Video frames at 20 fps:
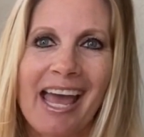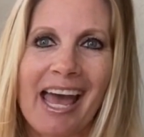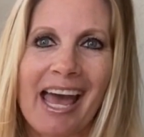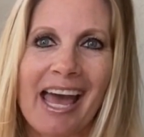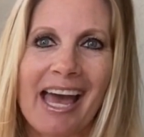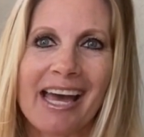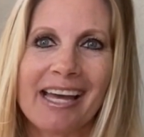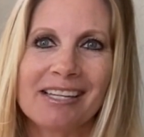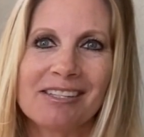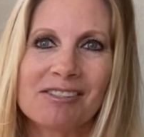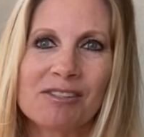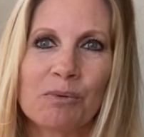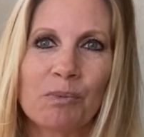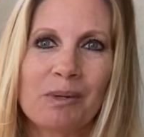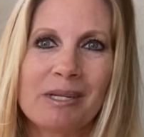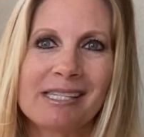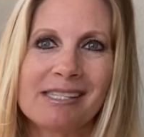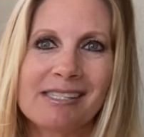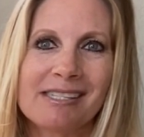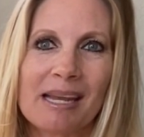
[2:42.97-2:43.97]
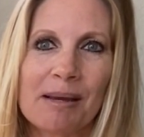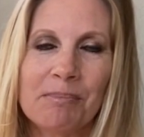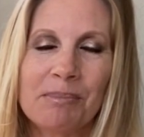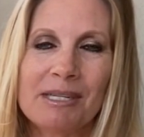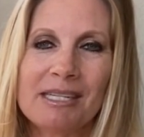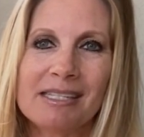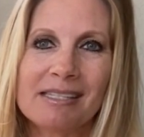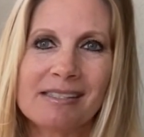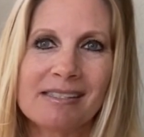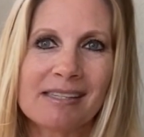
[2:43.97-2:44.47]
as we step
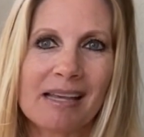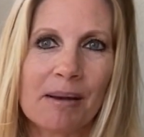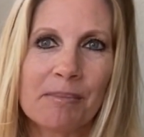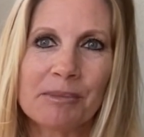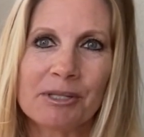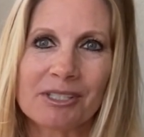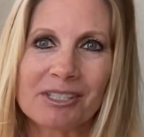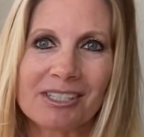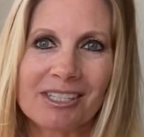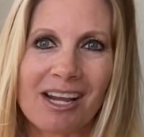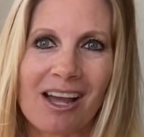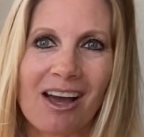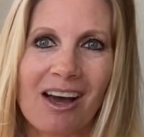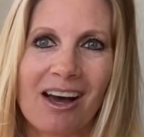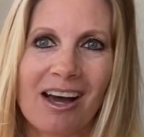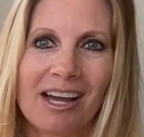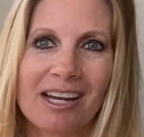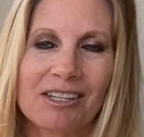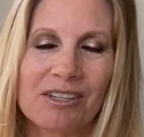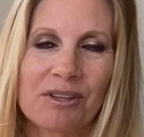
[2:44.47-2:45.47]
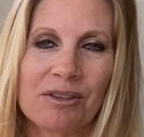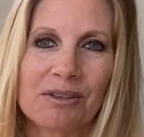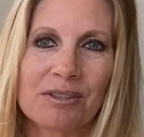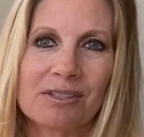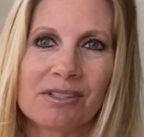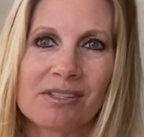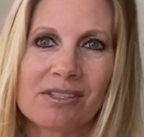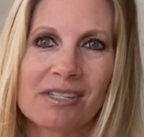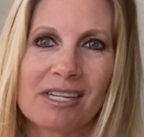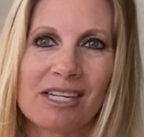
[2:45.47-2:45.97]
into summer on
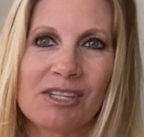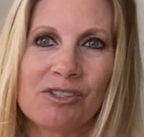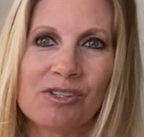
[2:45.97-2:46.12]
Thursday,